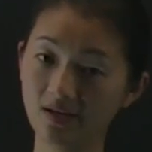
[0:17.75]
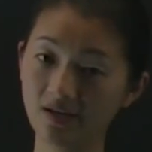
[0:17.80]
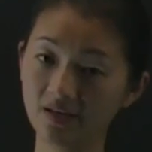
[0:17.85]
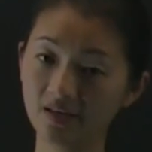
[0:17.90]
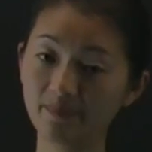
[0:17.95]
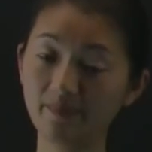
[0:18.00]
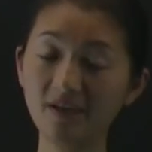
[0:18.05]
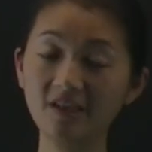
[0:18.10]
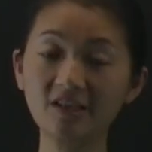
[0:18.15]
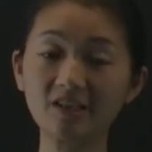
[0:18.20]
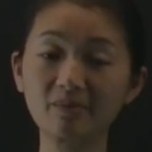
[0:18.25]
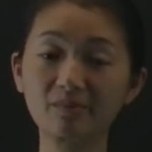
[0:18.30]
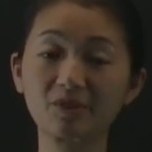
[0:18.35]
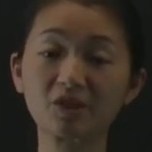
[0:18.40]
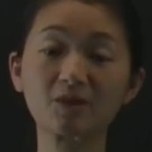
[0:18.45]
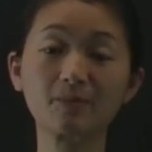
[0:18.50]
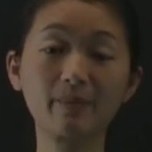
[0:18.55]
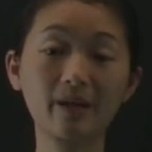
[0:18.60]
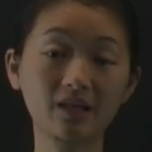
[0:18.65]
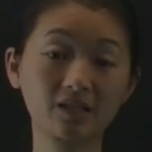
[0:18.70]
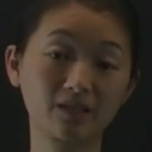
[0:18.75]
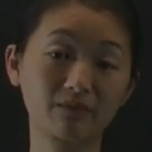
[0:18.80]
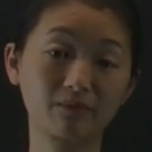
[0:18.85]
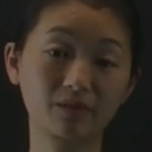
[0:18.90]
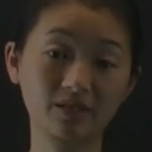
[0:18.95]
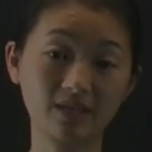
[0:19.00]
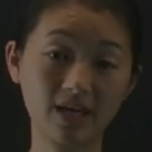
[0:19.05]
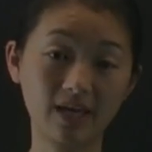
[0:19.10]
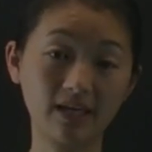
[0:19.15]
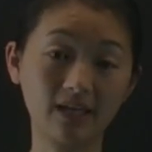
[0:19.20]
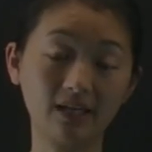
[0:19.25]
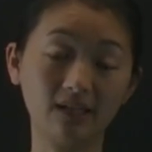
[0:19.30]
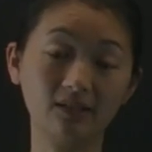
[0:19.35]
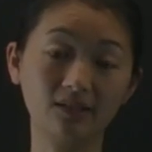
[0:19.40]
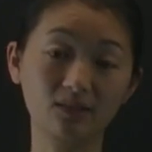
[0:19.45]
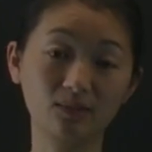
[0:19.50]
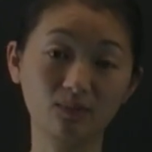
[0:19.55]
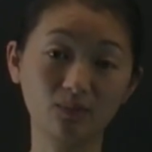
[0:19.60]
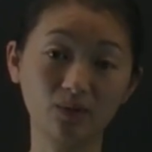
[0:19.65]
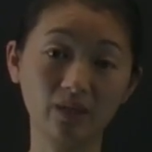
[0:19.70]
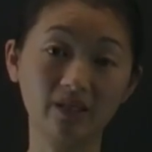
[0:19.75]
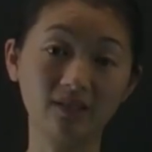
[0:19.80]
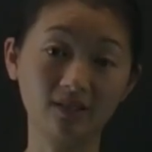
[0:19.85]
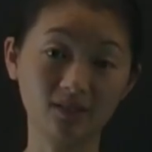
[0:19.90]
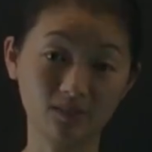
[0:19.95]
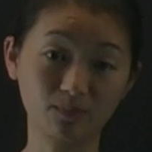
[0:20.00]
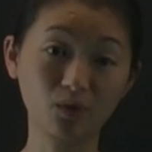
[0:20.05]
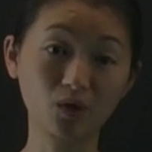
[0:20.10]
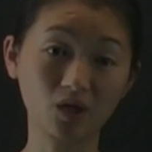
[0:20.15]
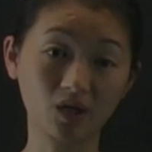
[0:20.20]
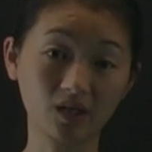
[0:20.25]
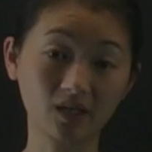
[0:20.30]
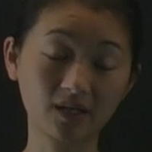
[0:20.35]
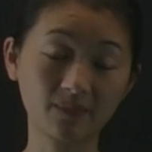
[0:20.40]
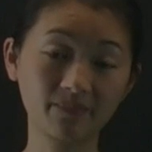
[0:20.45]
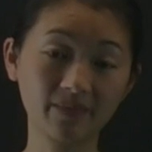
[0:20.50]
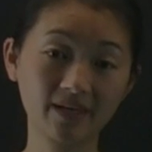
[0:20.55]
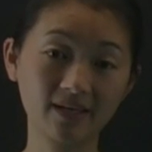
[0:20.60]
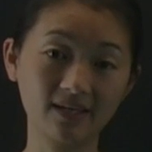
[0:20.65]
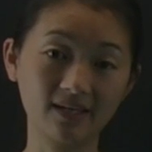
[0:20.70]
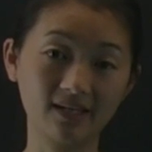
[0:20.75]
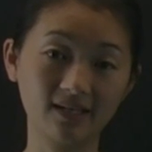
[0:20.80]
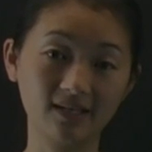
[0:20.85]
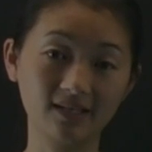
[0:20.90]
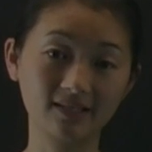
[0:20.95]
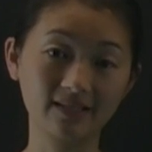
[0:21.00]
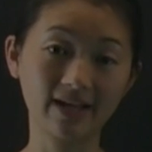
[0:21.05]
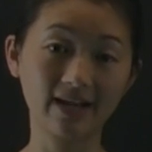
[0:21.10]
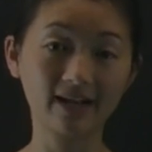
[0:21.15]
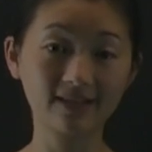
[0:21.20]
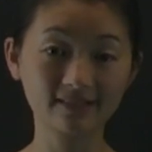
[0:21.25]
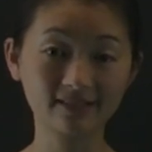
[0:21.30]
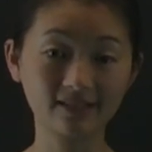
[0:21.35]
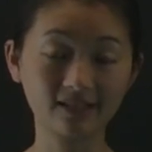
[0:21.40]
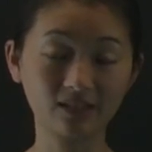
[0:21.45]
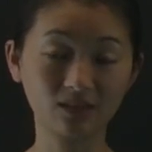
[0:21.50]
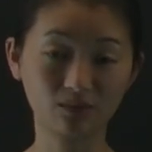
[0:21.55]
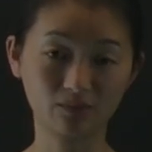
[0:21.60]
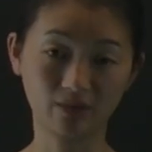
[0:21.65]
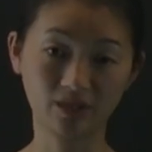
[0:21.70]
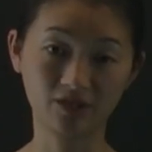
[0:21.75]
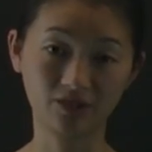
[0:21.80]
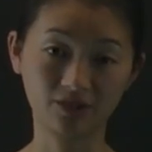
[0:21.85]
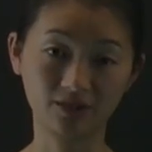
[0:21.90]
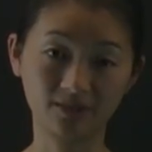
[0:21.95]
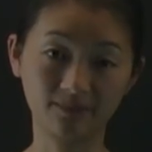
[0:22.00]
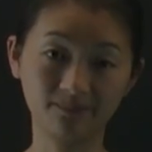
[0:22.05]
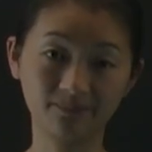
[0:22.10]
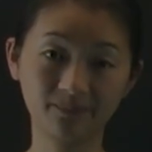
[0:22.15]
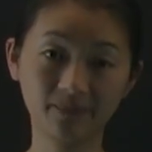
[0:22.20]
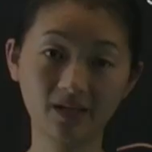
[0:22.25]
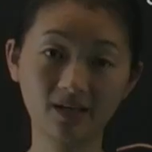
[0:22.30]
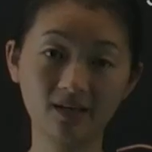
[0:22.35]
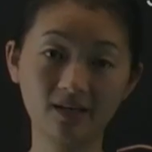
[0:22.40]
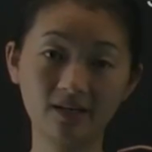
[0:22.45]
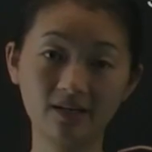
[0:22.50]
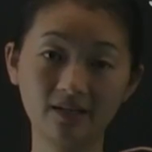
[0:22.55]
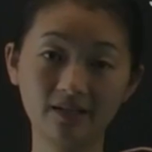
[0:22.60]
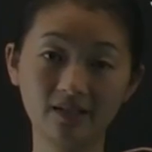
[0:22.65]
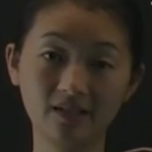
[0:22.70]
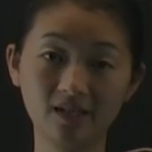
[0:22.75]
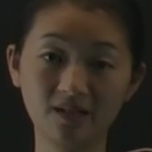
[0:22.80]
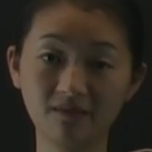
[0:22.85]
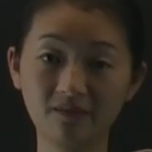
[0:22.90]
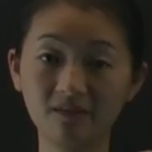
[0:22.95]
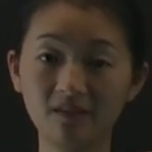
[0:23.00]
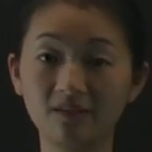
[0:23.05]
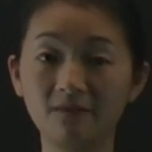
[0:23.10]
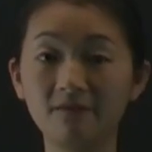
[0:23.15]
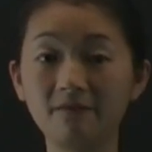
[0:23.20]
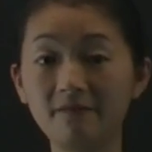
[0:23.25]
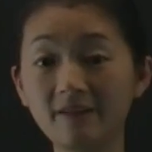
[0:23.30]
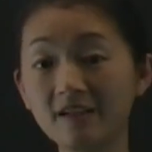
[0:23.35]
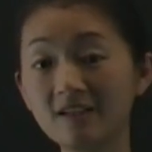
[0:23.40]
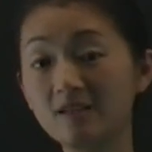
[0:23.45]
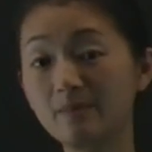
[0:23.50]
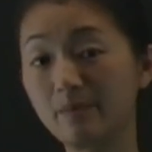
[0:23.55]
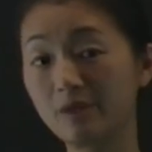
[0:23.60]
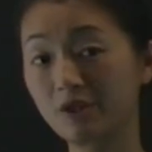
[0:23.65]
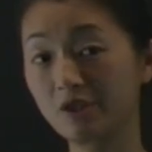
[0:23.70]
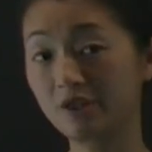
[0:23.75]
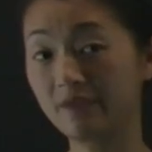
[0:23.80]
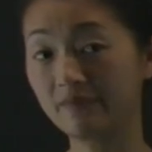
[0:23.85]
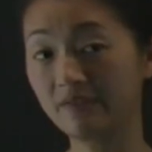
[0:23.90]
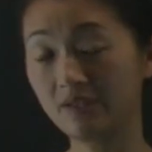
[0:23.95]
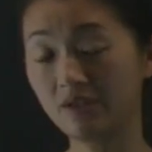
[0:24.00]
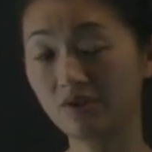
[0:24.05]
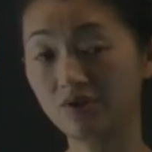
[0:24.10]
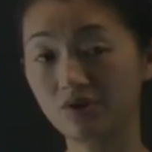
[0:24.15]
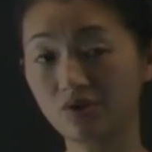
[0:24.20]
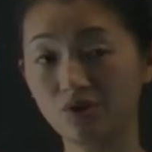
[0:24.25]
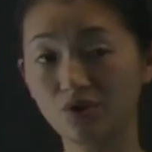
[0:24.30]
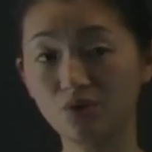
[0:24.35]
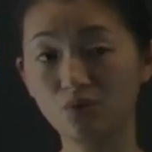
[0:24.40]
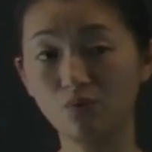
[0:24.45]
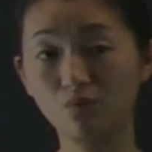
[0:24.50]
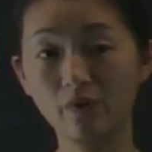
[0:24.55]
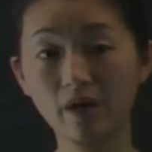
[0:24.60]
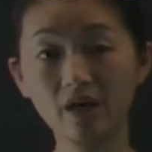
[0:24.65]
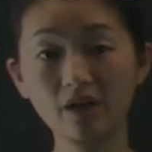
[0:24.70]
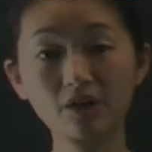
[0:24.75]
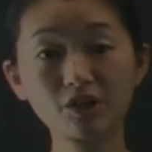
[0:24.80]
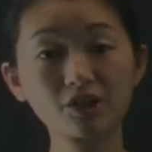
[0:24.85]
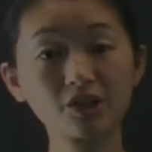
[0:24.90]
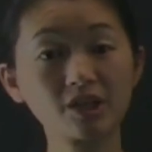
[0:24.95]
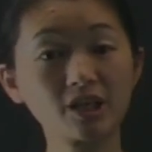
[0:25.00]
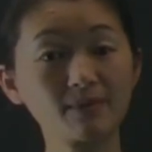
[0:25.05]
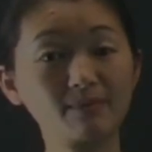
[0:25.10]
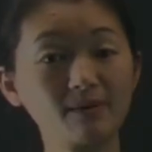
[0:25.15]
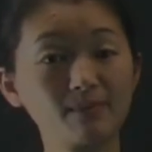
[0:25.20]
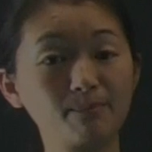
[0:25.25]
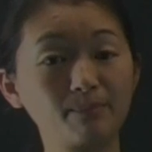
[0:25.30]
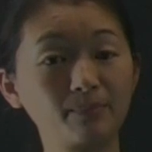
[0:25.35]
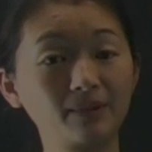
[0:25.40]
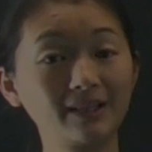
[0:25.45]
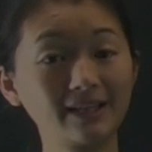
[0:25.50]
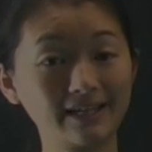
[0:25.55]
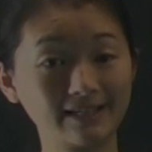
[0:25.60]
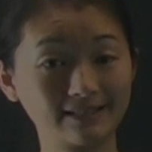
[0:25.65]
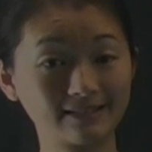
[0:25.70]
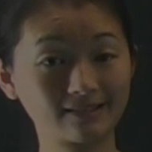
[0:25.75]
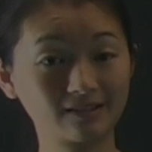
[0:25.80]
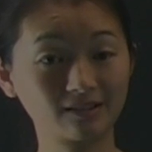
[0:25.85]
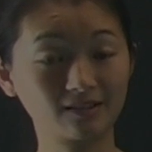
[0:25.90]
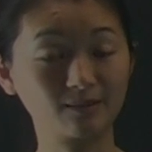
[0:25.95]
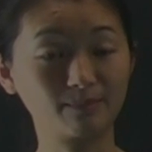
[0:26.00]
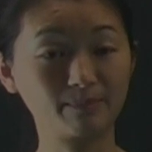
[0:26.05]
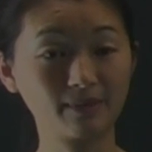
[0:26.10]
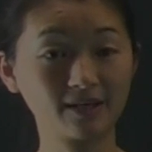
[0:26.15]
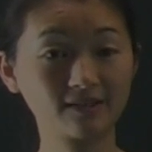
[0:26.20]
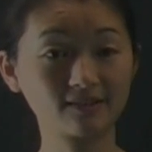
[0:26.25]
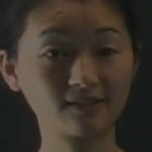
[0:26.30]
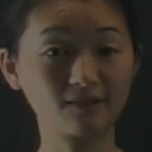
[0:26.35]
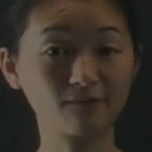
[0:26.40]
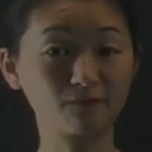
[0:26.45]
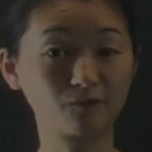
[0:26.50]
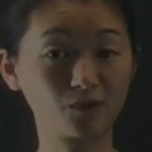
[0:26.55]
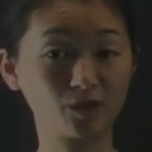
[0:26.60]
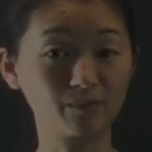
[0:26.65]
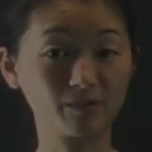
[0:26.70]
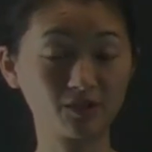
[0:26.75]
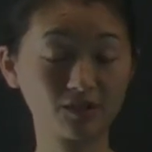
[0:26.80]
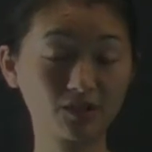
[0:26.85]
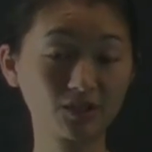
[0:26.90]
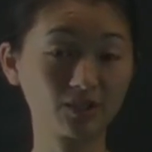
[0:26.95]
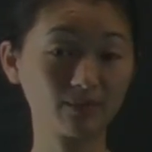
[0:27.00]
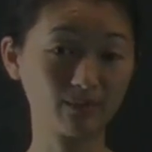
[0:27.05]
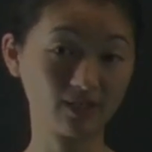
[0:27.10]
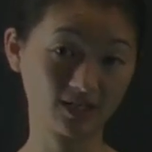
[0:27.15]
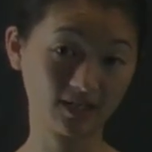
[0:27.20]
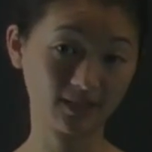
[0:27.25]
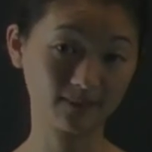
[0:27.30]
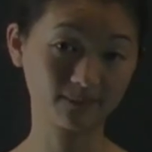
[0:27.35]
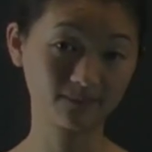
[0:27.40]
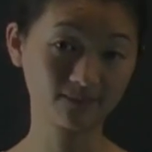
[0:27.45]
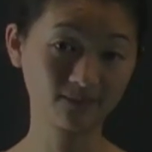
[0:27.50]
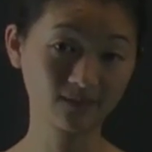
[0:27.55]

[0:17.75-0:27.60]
The basic perspective we're taking in this work is asking the question, given a fixed budget of sensors, where should they be placed to best inform decision making?